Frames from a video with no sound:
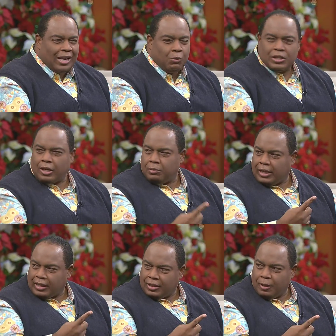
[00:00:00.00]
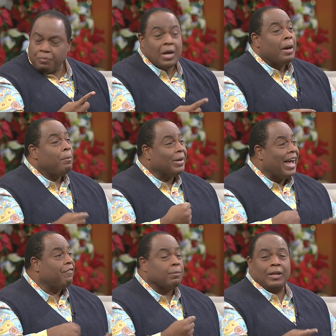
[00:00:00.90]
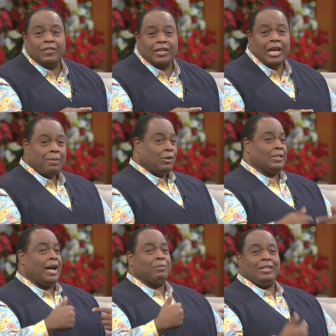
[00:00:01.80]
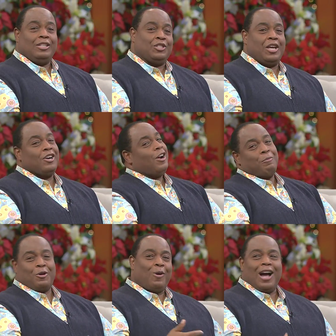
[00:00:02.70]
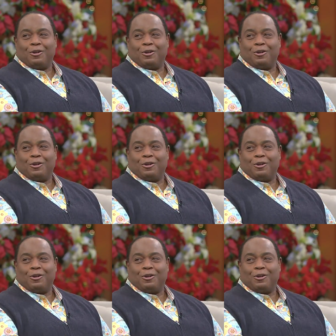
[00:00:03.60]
I wish I could be like them. But I have to play the game because I'm the lead singer, I'm a choir